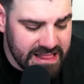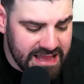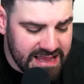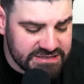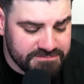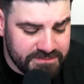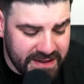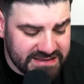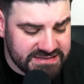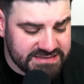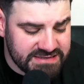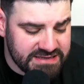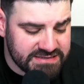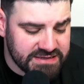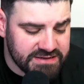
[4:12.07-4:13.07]
His best
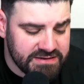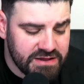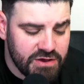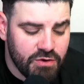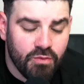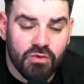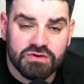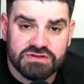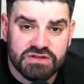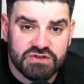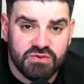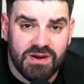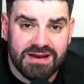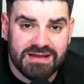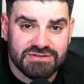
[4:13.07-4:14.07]
season was the
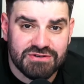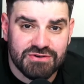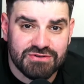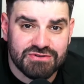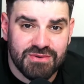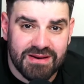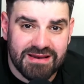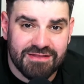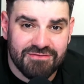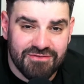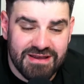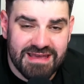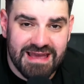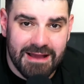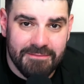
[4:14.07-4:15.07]

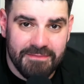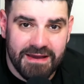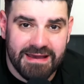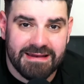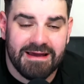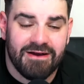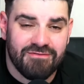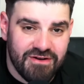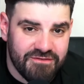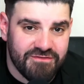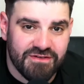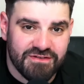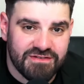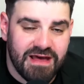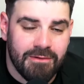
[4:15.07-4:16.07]
22-23 campaign. I
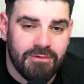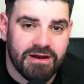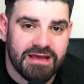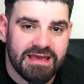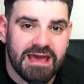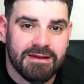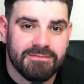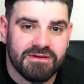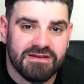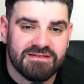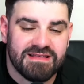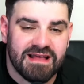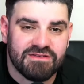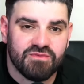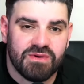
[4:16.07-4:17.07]
referenced that one again
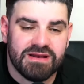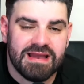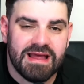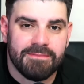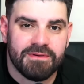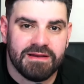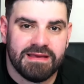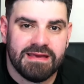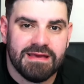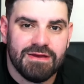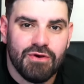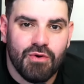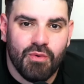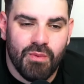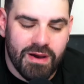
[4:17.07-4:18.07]
because that's when Napoli
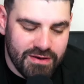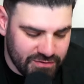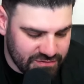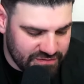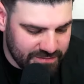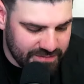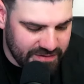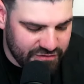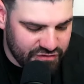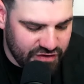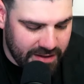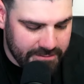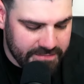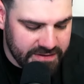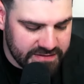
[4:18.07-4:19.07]
went on to be
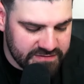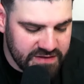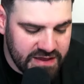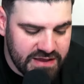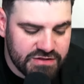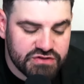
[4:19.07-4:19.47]
champions.